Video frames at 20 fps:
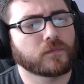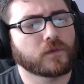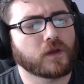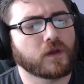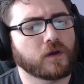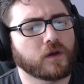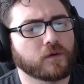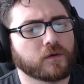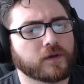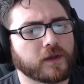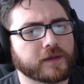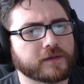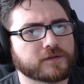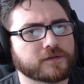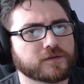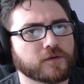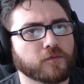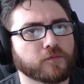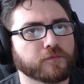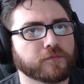Okay,
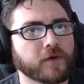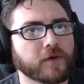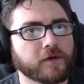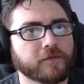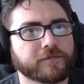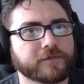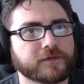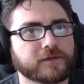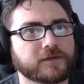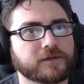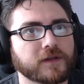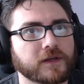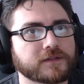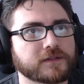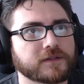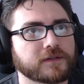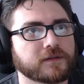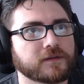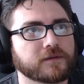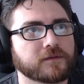so rough
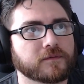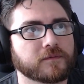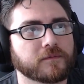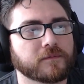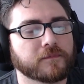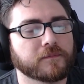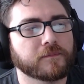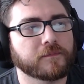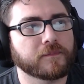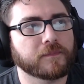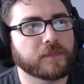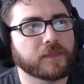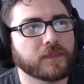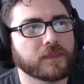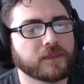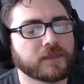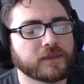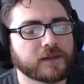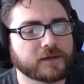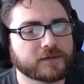doesn't
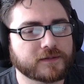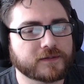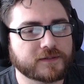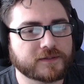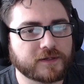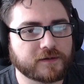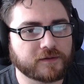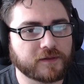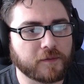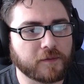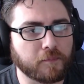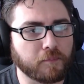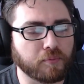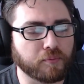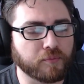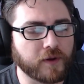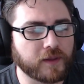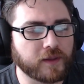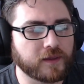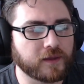necessarily
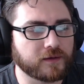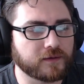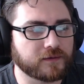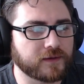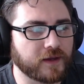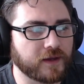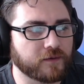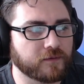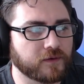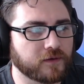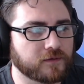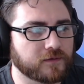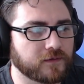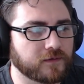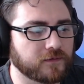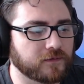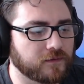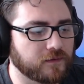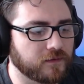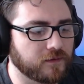break it down
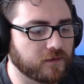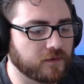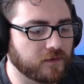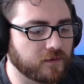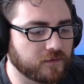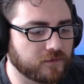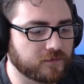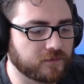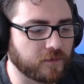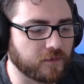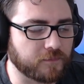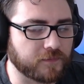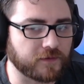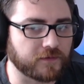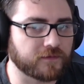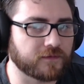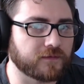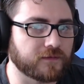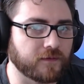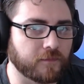into something
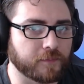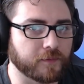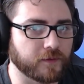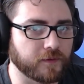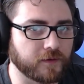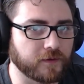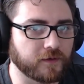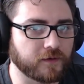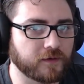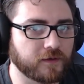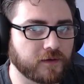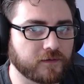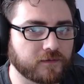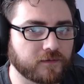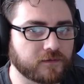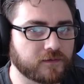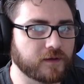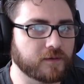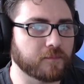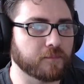simpler, because it
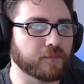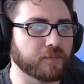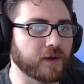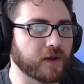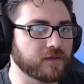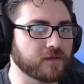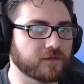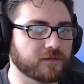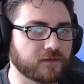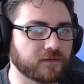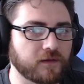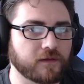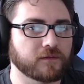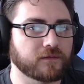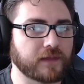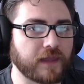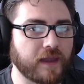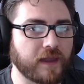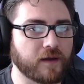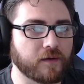didn't break the steel
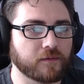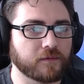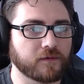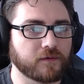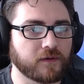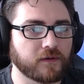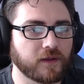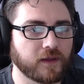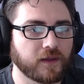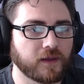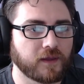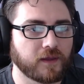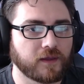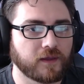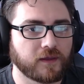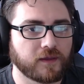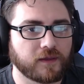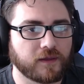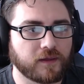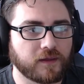down
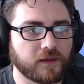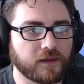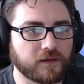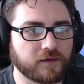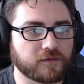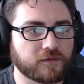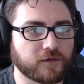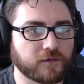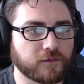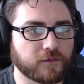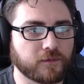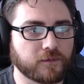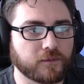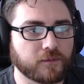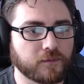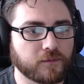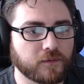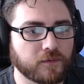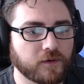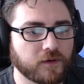
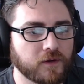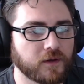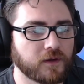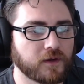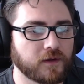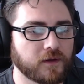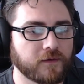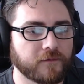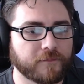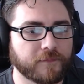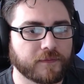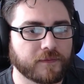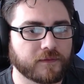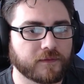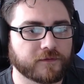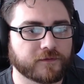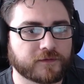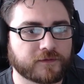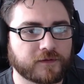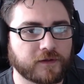into
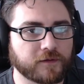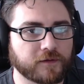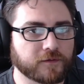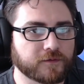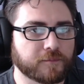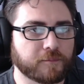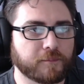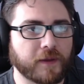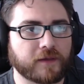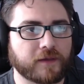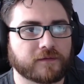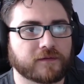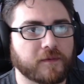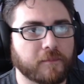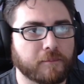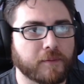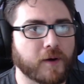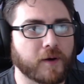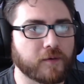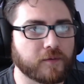steel's base
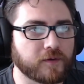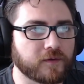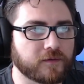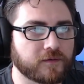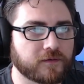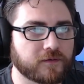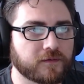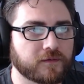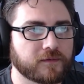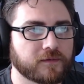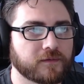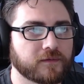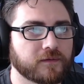components,